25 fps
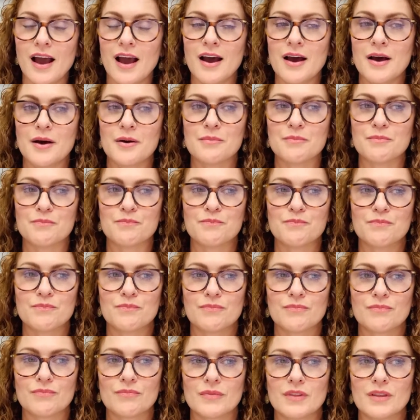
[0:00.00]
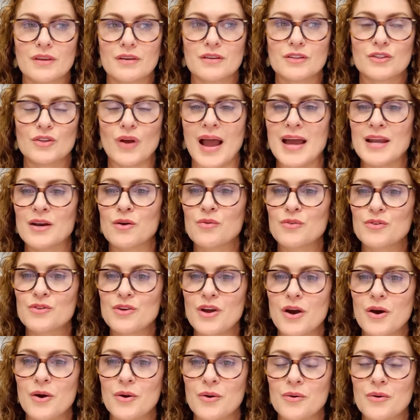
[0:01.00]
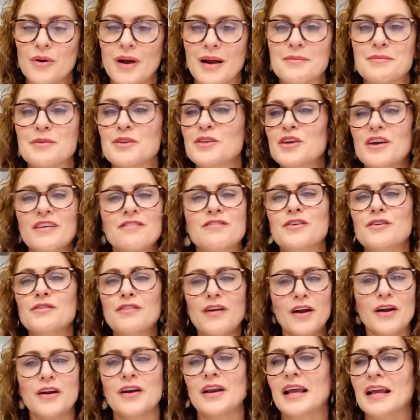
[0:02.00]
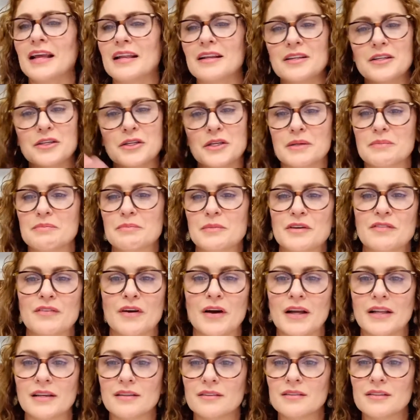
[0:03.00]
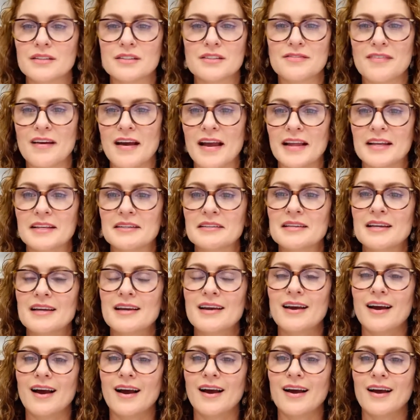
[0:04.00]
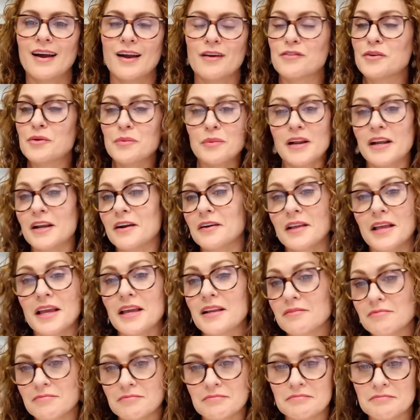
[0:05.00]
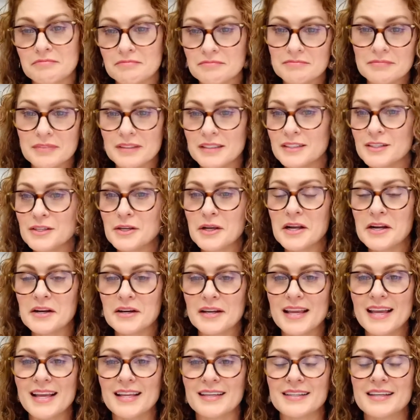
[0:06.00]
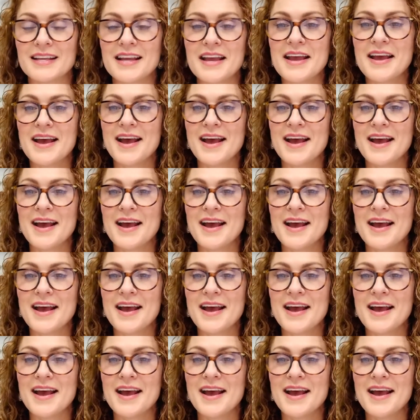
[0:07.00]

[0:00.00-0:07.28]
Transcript: So I don't know if you've heard it. You can move on. It's fine. If you want to hear it again, you can hear it again.